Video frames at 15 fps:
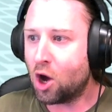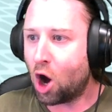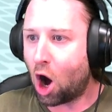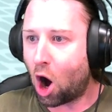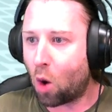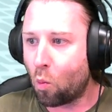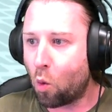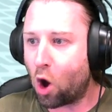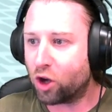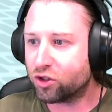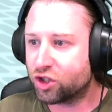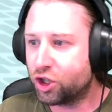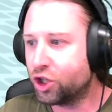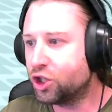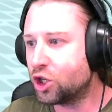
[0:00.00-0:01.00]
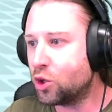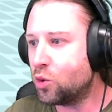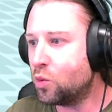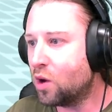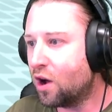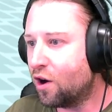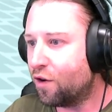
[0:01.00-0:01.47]
on what to
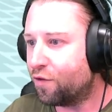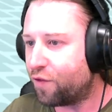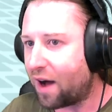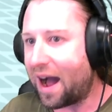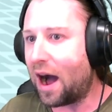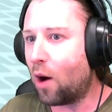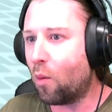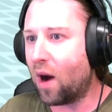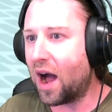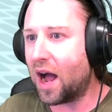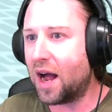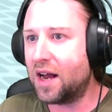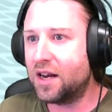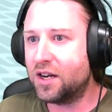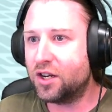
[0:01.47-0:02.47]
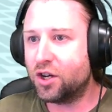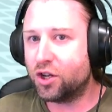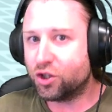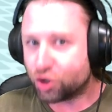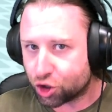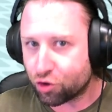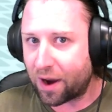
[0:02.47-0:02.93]
do for our
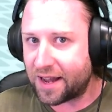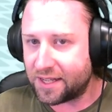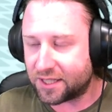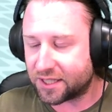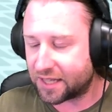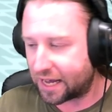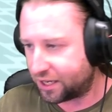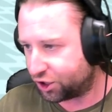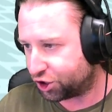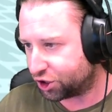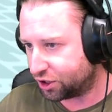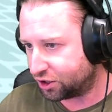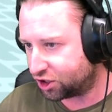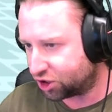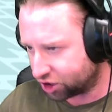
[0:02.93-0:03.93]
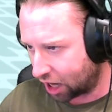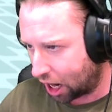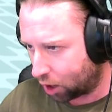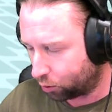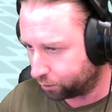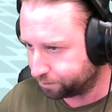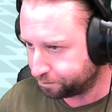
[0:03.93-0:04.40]
train station.
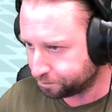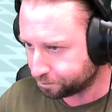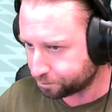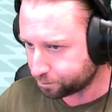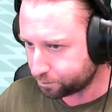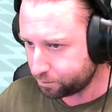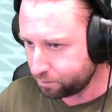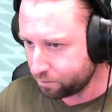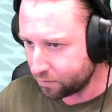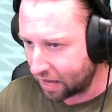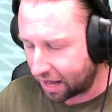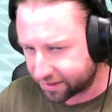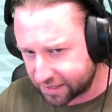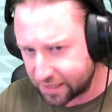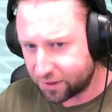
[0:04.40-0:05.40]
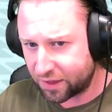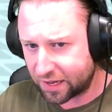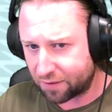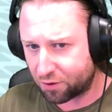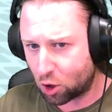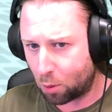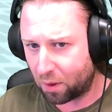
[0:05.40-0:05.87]
So I did
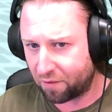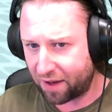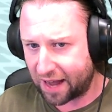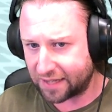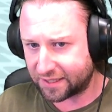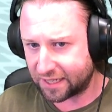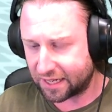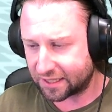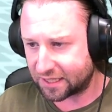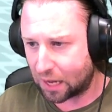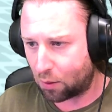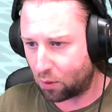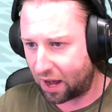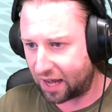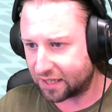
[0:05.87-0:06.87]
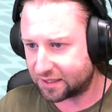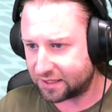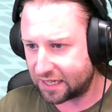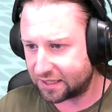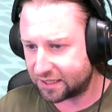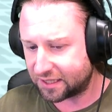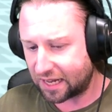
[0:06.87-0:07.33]
think of a couple of ideas. Now, I
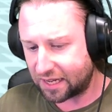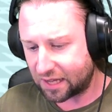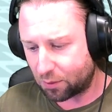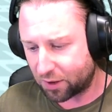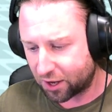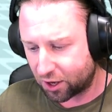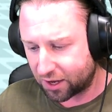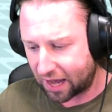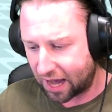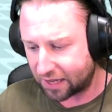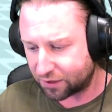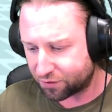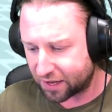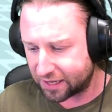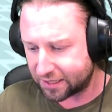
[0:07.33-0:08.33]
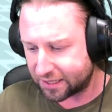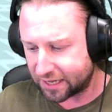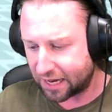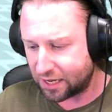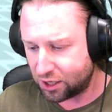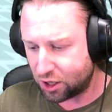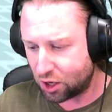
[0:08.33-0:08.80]
did say that we could kind of
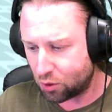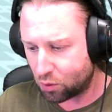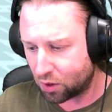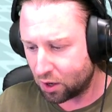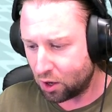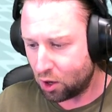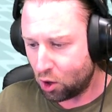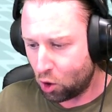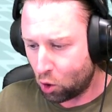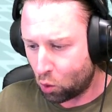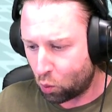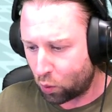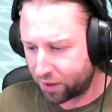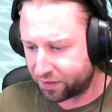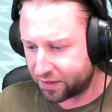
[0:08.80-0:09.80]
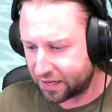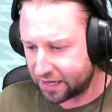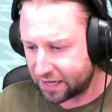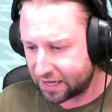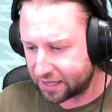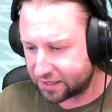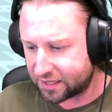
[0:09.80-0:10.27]
continue with
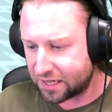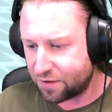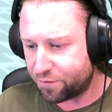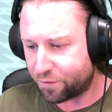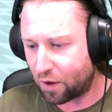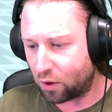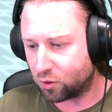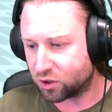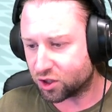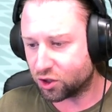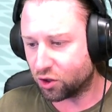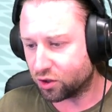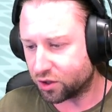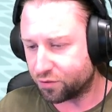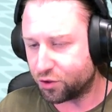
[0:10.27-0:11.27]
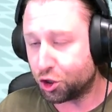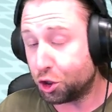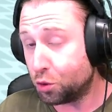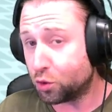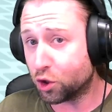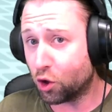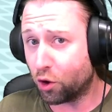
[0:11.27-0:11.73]
the default sort of
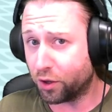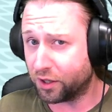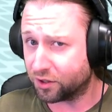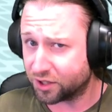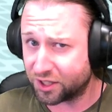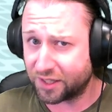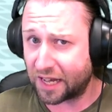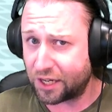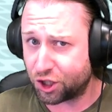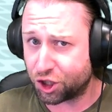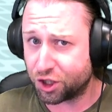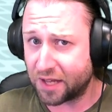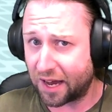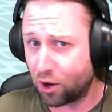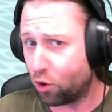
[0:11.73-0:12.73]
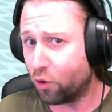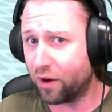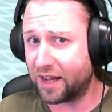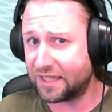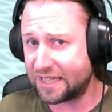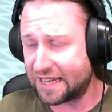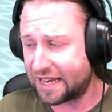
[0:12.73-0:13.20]
tutorial station that it
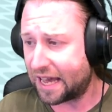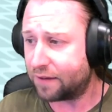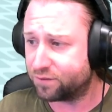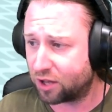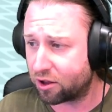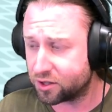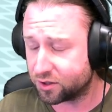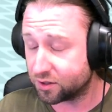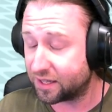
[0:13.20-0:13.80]
already gives us.